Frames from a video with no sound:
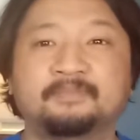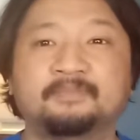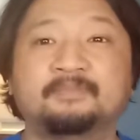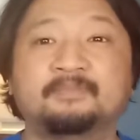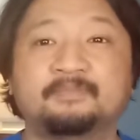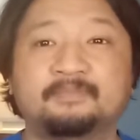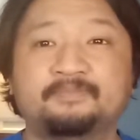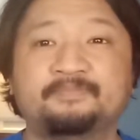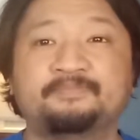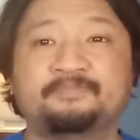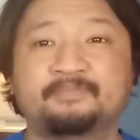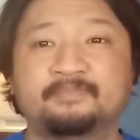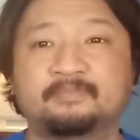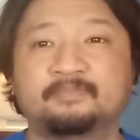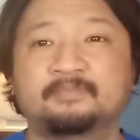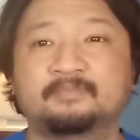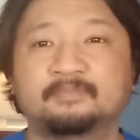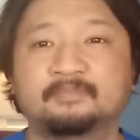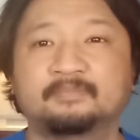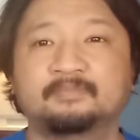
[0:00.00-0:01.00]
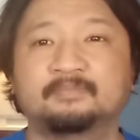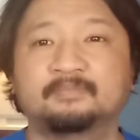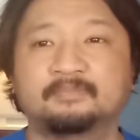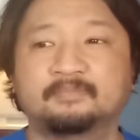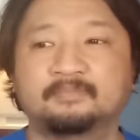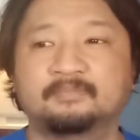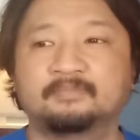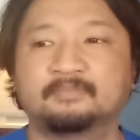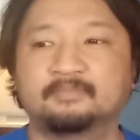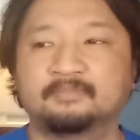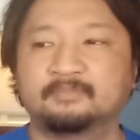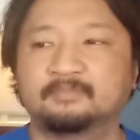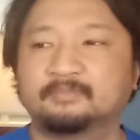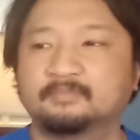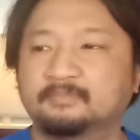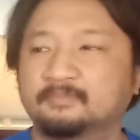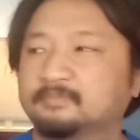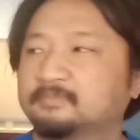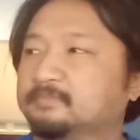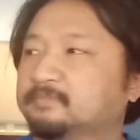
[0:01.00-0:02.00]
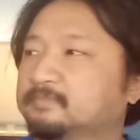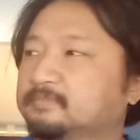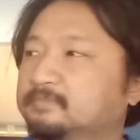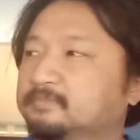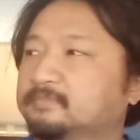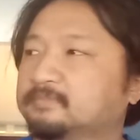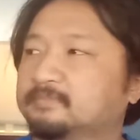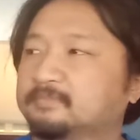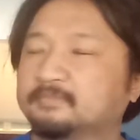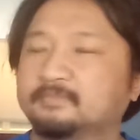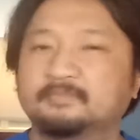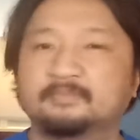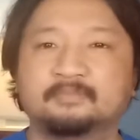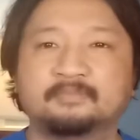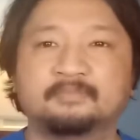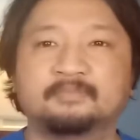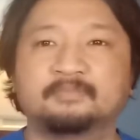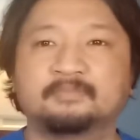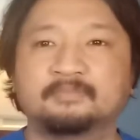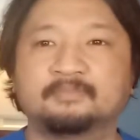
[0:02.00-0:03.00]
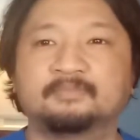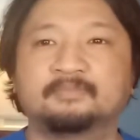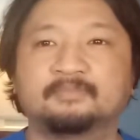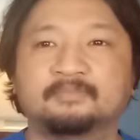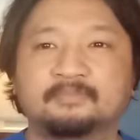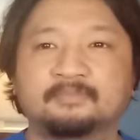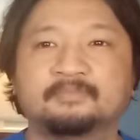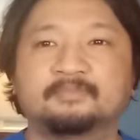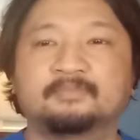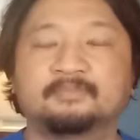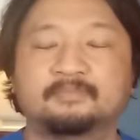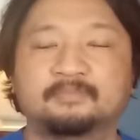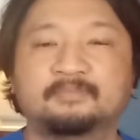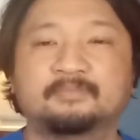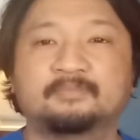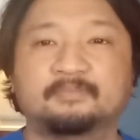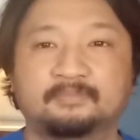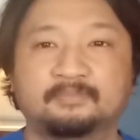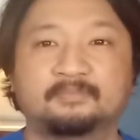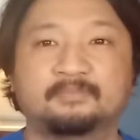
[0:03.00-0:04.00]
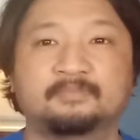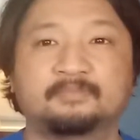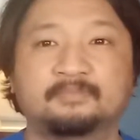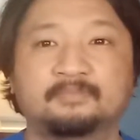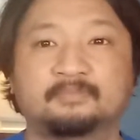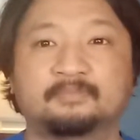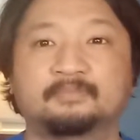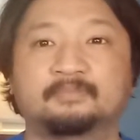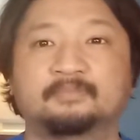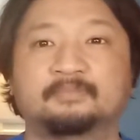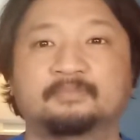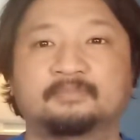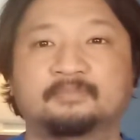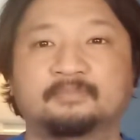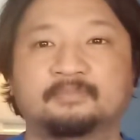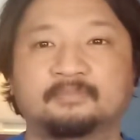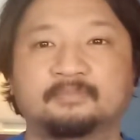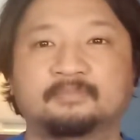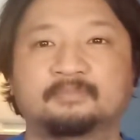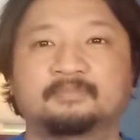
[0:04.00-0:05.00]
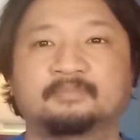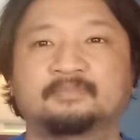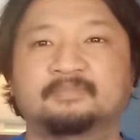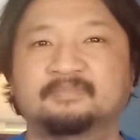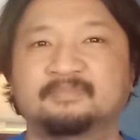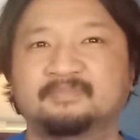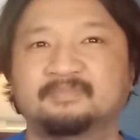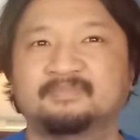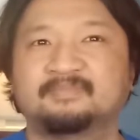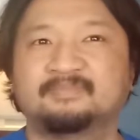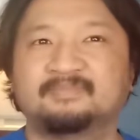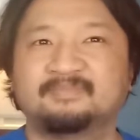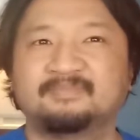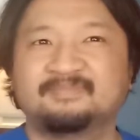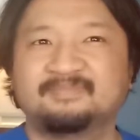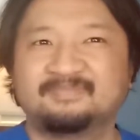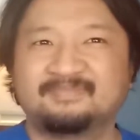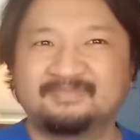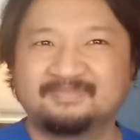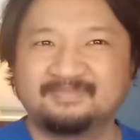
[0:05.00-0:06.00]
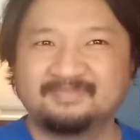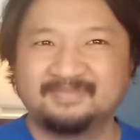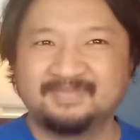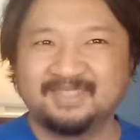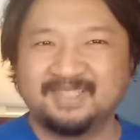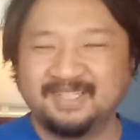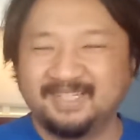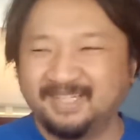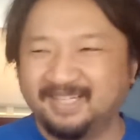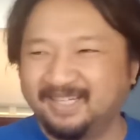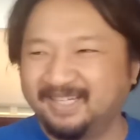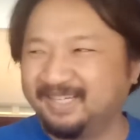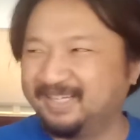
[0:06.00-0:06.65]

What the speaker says: The person shown says nothing.